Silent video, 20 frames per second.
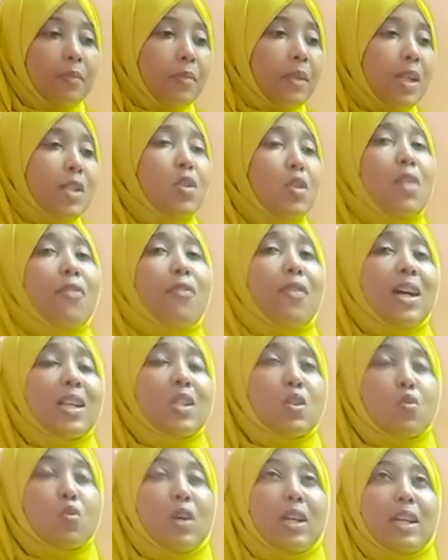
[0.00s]
So the
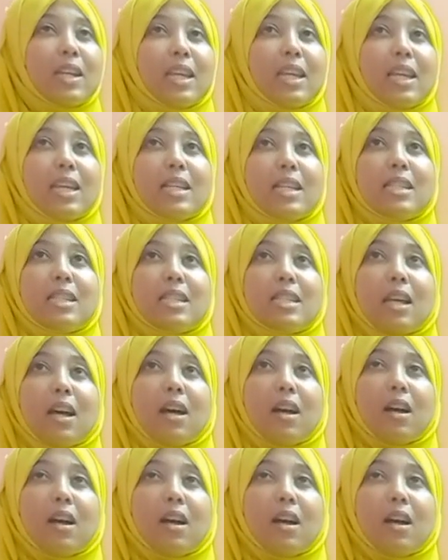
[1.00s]
first one is